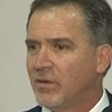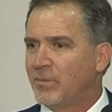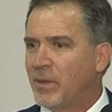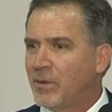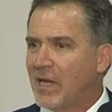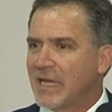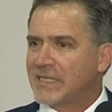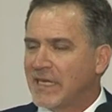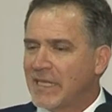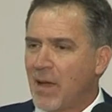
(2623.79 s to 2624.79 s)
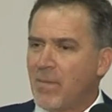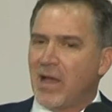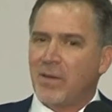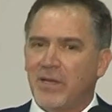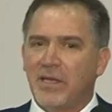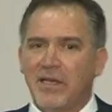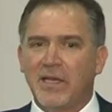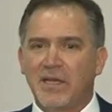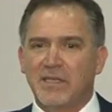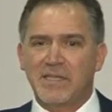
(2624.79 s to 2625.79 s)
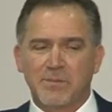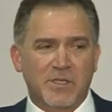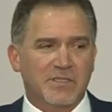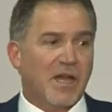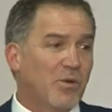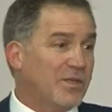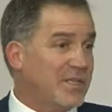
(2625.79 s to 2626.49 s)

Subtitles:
people like Said Hamami and Issam Sartawi.